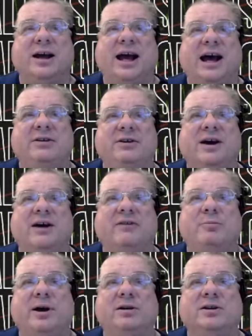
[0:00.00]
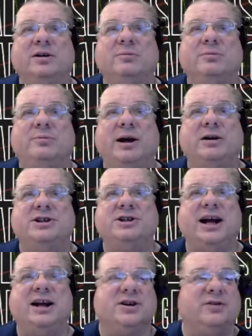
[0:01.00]
you have a better
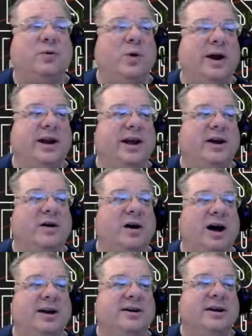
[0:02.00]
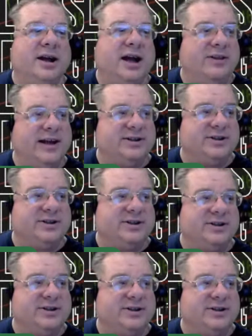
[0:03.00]
chance of winning on, and that's of
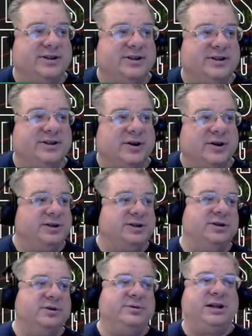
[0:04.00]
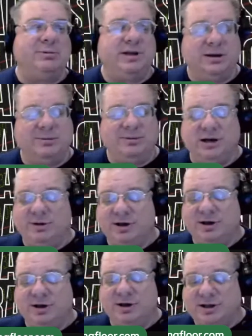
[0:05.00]
course by going to
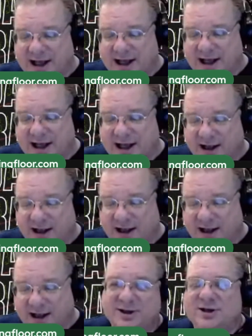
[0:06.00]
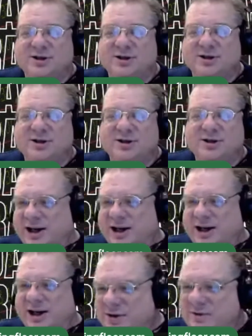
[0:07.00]

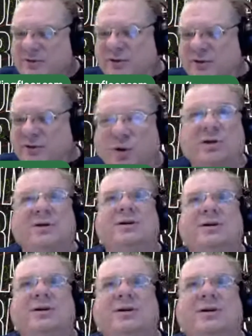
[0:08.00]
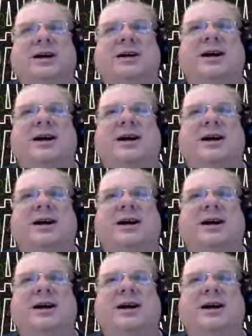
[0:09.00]
www.dallastradingfloor.com.